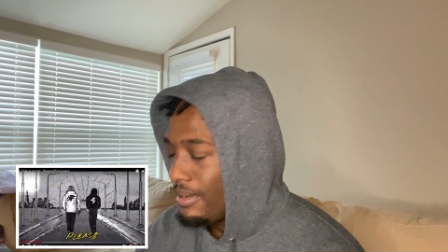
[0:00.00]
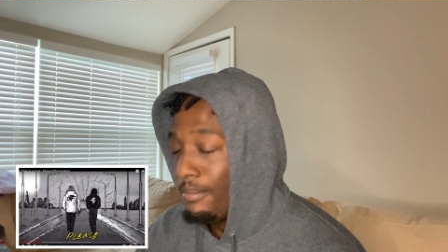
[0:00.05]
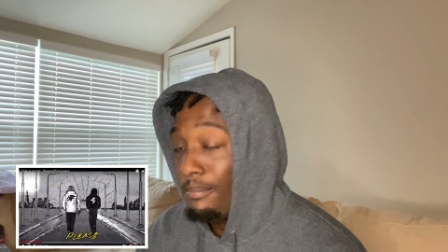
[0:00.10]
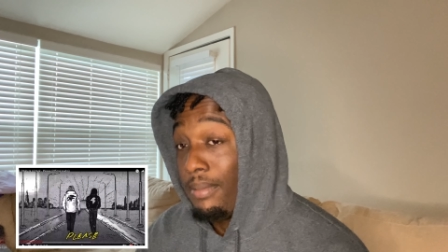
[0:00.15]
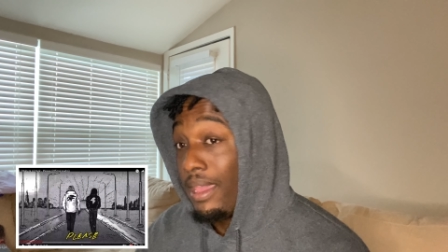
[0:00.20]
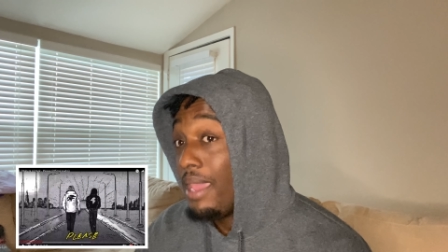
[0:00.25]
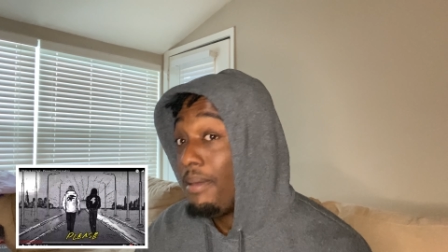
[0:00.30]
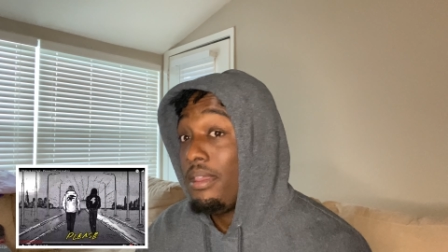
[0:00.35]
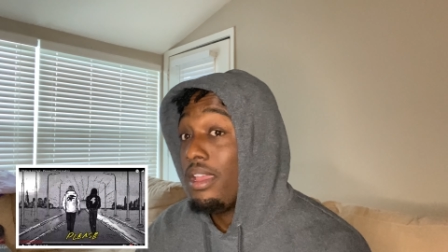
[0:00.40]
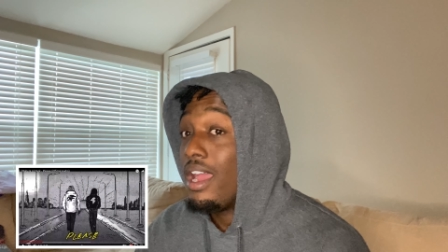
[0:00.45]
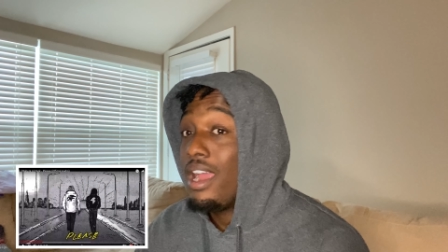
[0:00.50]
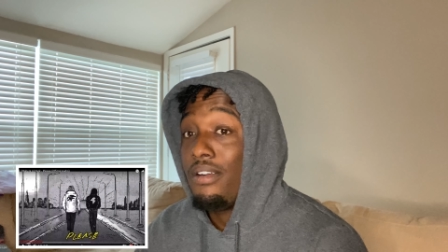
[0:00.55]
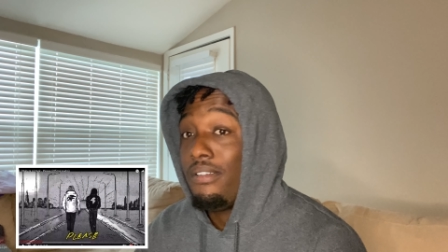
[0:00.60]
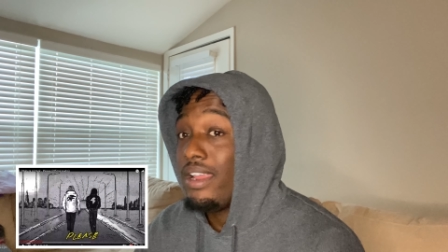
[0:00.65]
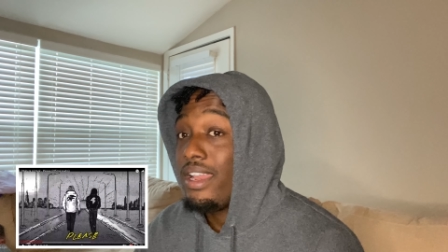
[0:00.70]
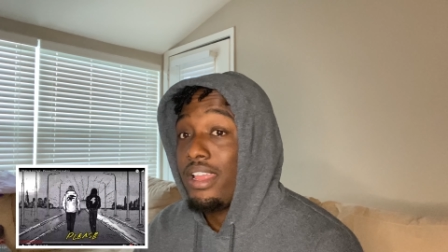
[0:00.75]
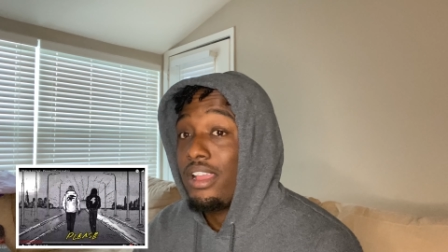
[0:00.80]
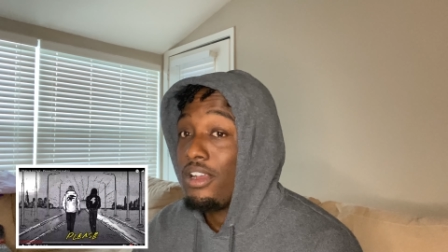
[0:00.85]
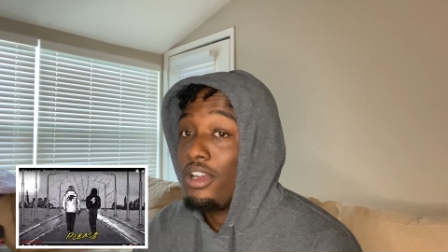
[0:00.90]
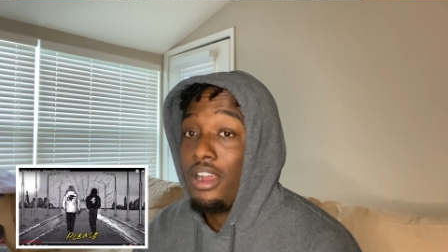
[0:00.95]
Baby
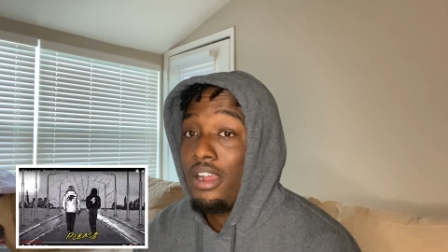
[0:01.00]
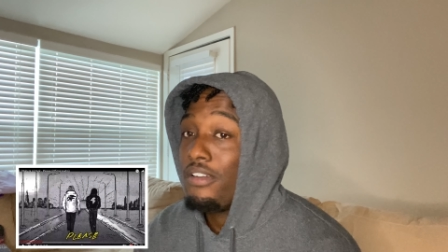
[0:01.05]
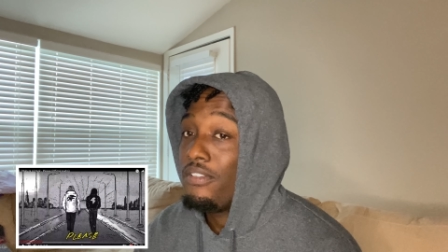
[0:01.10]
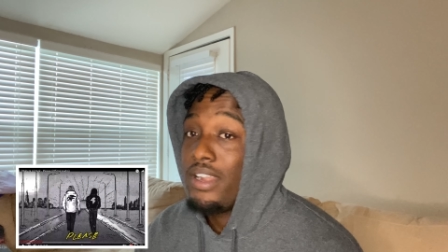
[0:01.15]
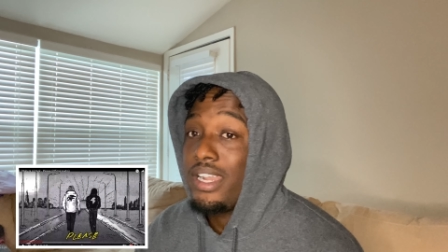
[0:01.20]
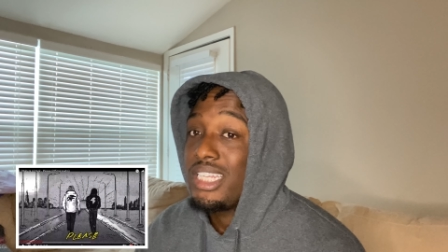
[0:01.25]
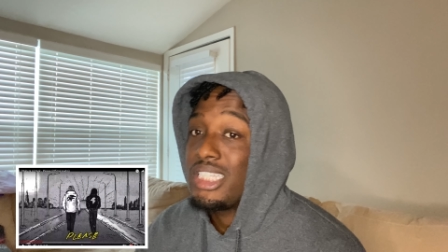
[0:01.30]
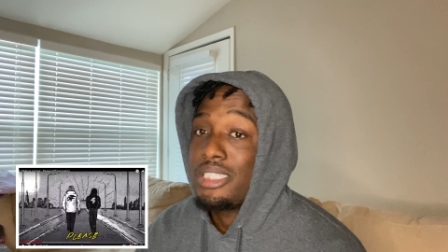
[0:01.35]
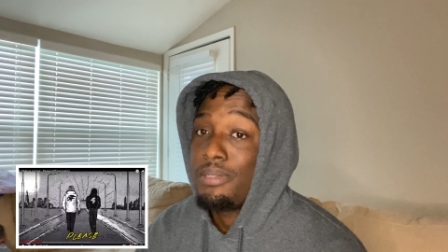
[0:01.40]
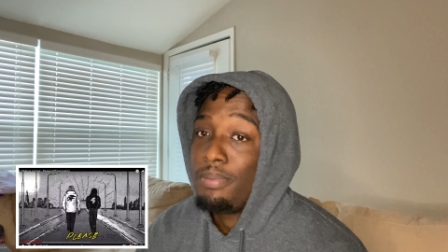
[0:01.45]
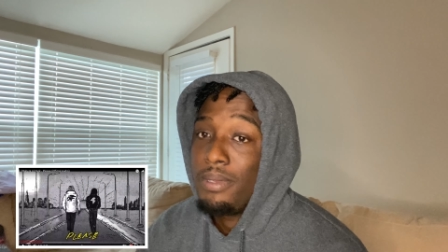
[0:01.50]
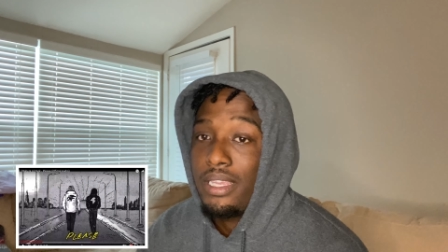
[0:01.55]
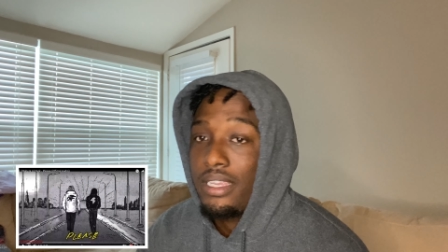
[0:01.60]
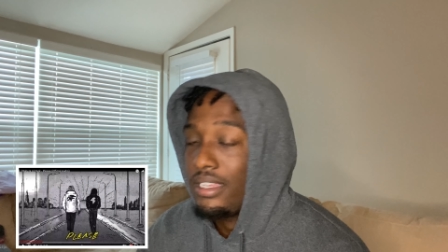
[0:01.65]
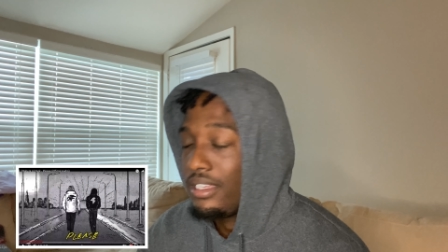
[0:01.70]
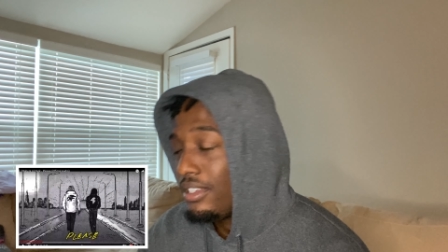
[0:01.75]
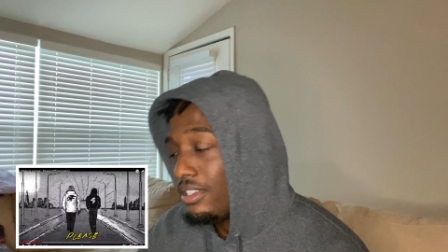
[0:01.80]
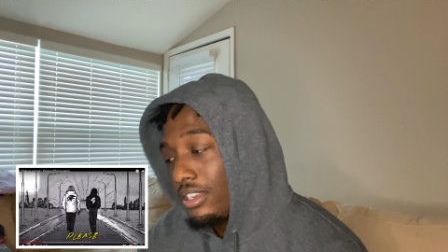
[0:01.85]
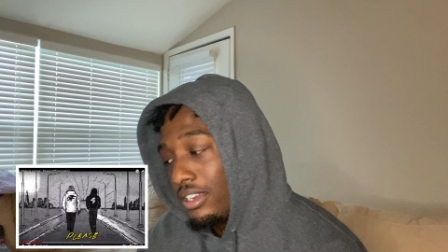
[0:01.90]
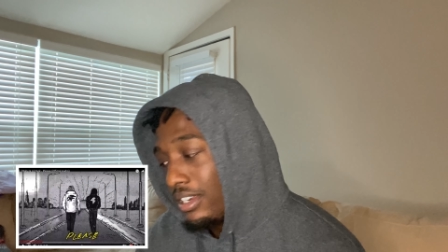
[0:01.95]
already already
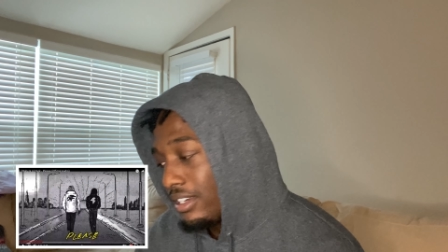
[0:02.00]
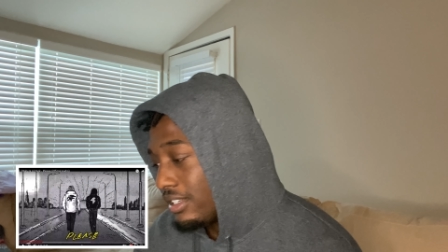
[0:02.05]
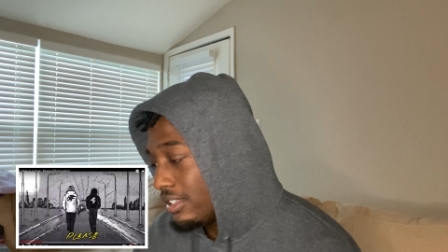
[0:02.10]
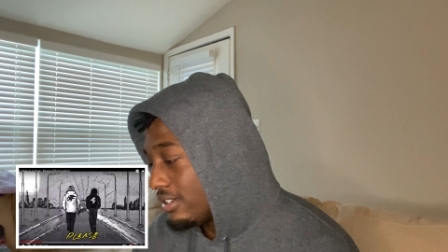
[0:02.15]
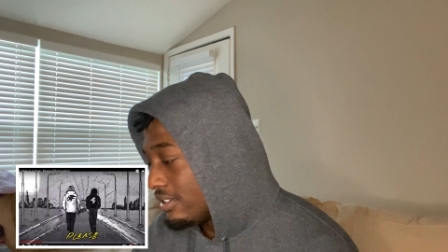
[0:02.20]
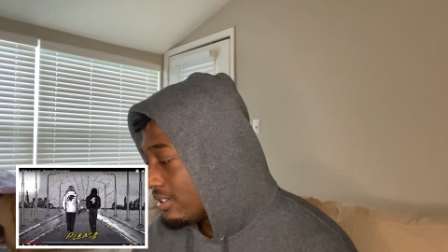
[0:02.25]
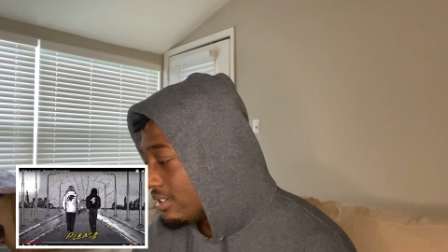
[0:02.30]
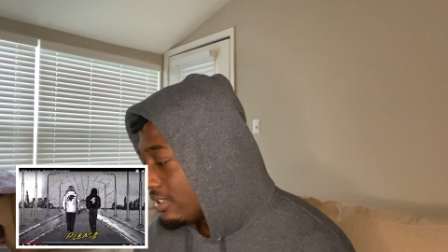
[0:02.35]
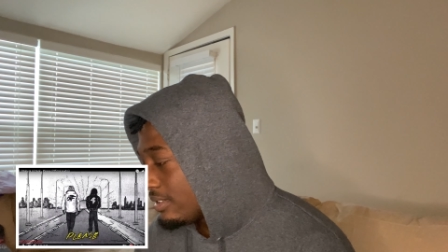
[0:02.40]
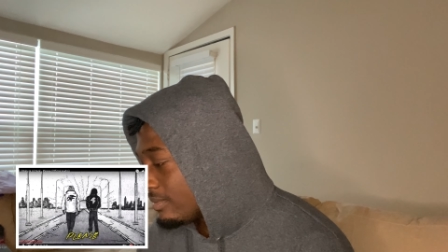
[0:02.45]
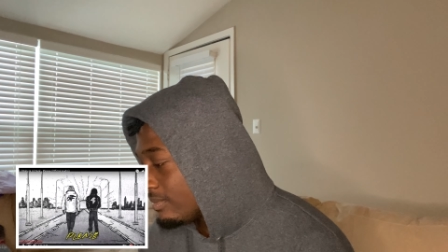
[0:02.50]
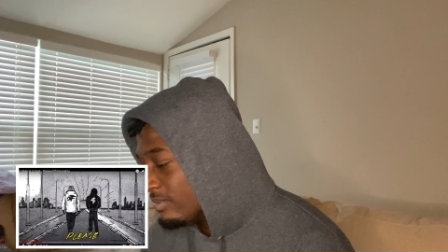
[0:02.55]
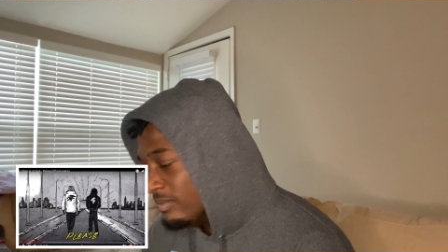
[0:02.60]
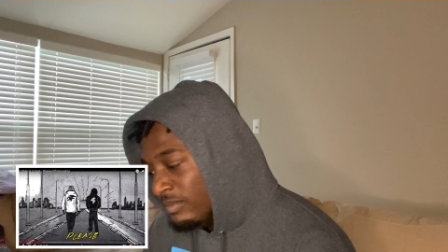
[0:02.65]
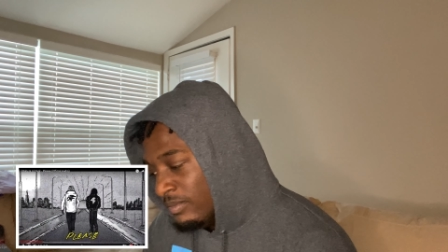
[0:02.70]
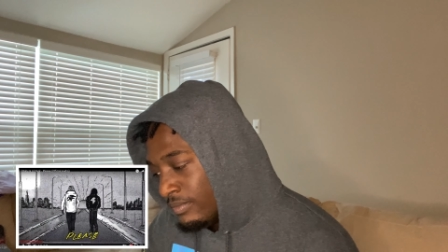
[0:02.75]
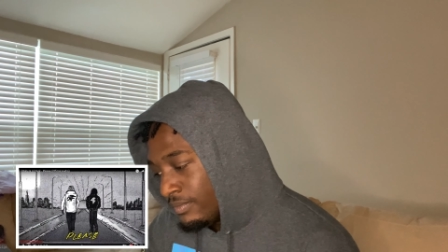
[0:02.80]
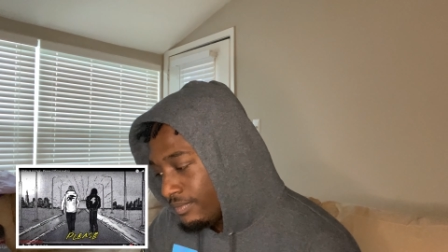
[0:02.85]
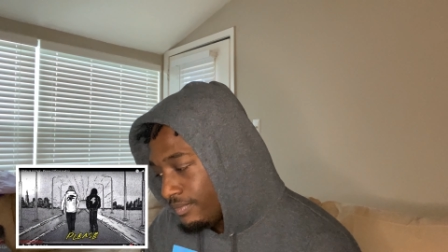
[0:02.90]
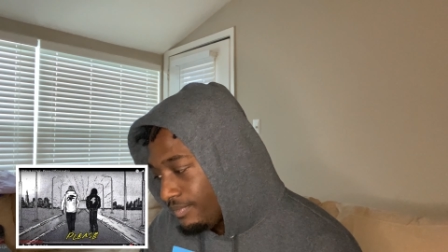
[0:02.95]
spitting. You know
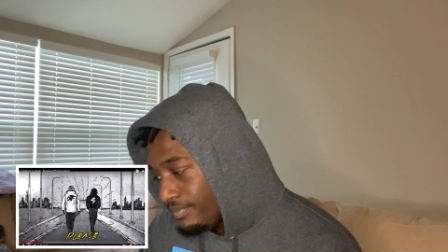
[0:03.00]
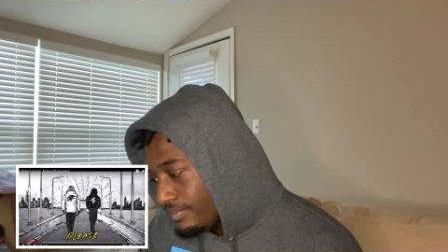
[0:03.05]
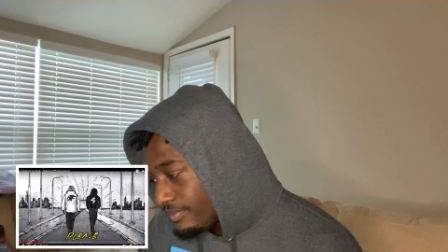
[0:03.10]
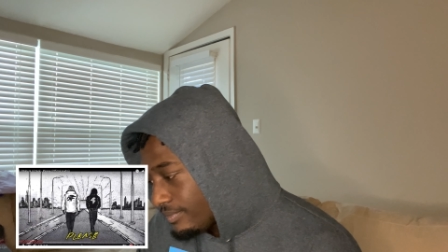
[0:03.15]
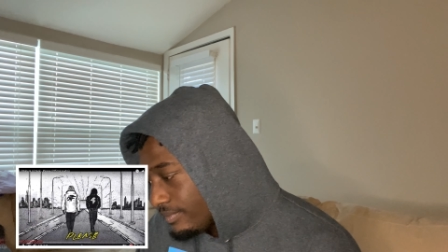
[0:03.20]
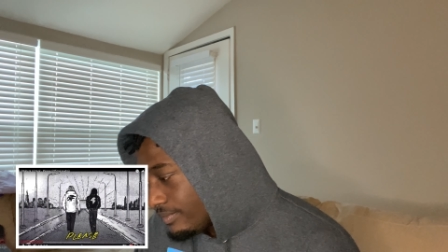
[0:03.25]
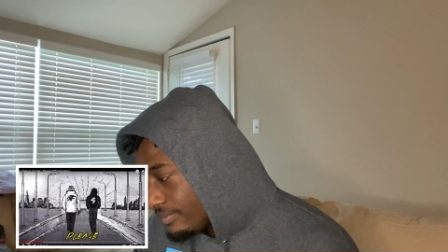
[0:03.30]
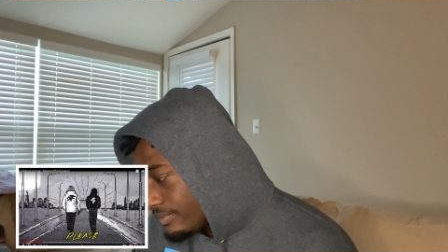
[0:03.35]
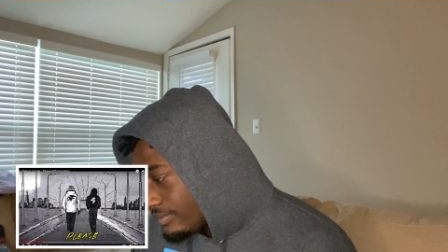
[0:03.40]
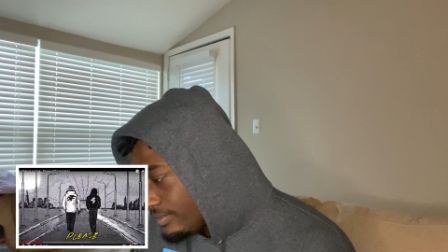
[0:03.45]
what I know? Any nigga